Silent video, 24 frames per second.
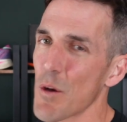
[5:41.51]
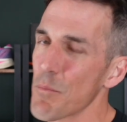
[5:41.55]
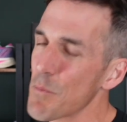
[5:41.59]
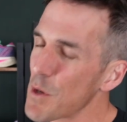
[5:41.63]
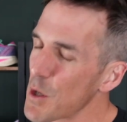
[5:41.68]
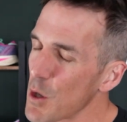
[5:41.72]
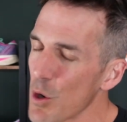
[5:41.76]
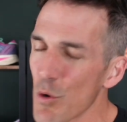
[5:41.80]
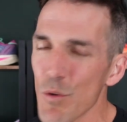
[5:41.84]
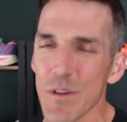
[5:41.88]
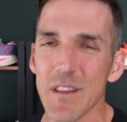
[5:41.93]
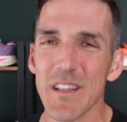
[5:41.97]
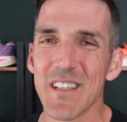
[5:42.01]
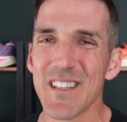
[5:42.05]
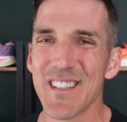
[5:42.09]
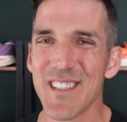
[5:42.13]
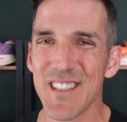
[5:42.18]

I'm gonna go with the